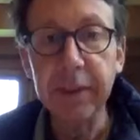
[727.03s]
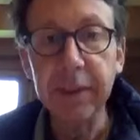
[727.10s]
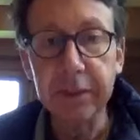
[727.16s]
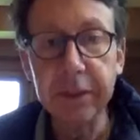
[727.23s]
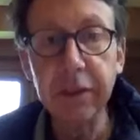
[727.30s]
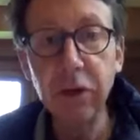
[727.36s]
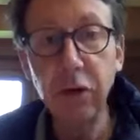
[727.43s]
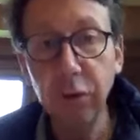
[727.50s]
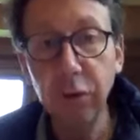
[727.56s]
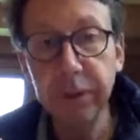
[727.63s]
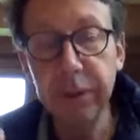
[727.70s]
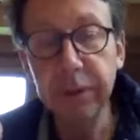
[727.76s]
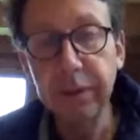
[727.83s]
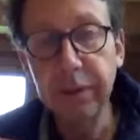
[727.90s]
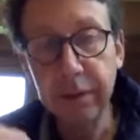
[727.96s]

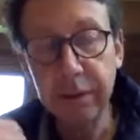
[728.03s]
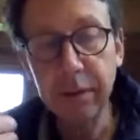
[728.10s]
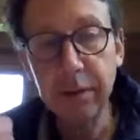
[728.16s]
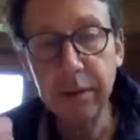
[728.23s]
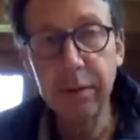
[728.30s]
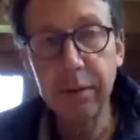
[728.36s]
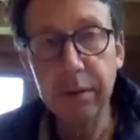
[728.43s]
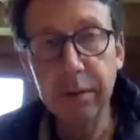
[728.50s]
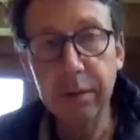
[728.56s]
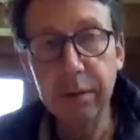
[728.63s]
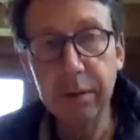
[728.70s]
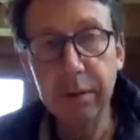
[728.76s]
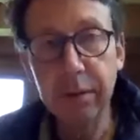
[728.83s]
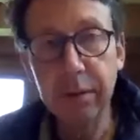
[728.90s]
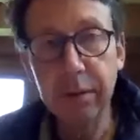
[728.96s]
including uh, in our
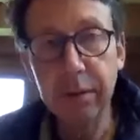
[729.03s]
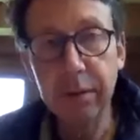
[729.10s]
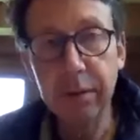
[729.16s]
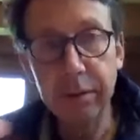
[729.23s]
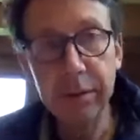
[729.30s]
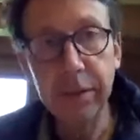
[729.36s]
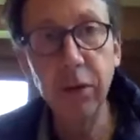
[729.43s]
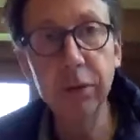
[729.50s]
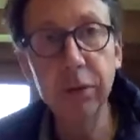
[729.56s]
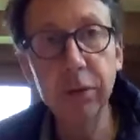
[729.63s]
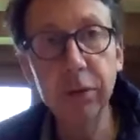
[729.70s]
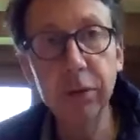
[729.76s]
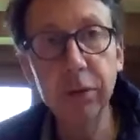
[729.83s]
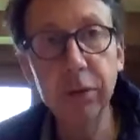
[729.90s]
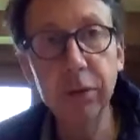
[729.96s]
individual
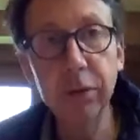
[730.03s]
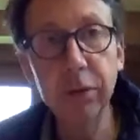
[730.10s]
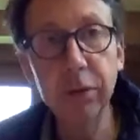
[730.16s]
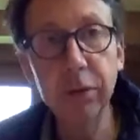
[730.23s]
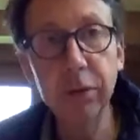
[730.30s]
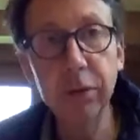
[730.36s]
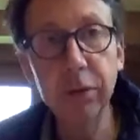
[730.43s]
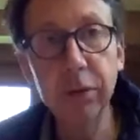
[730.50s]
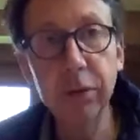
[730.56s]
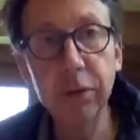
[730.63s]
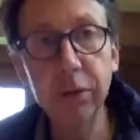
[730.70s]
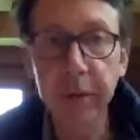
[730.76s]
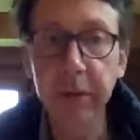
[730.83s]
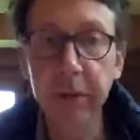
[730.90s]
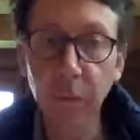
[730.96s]
lives, how we
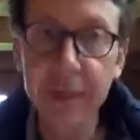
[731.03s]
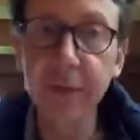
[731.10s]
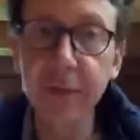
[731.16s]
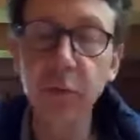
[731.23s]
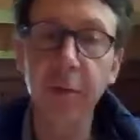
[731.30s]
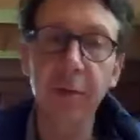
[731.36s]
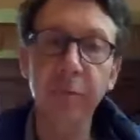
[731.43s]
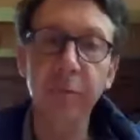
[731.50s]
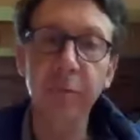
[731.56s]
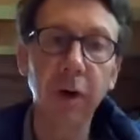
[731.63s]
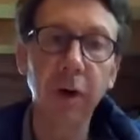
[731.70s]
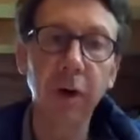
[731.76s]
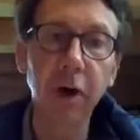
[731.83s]
relate to other people,